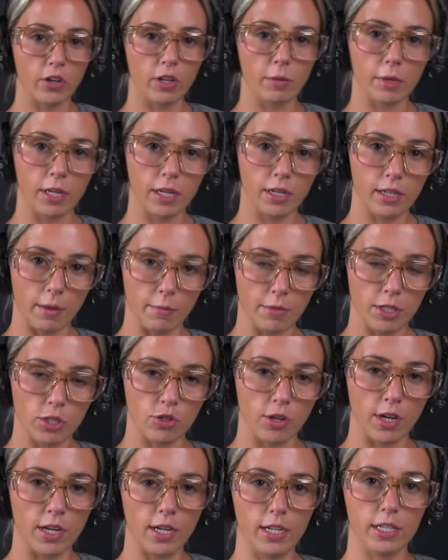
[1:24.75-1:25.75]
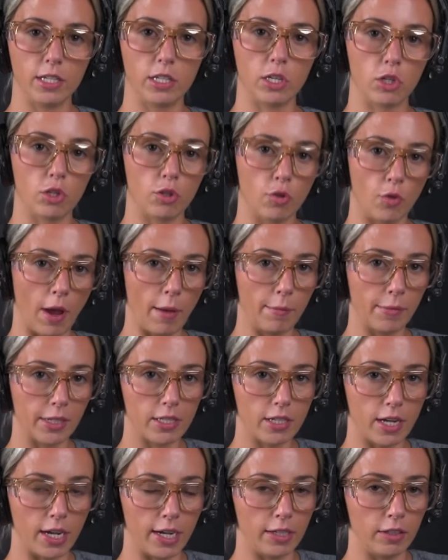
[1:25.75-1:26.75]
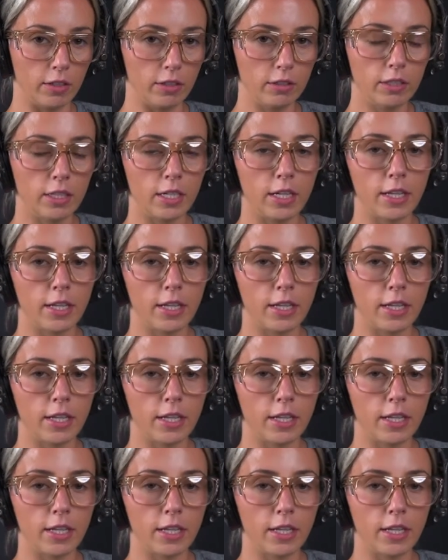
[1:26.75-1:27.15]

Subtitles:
I'm going to demonstrate is a ceramic tile.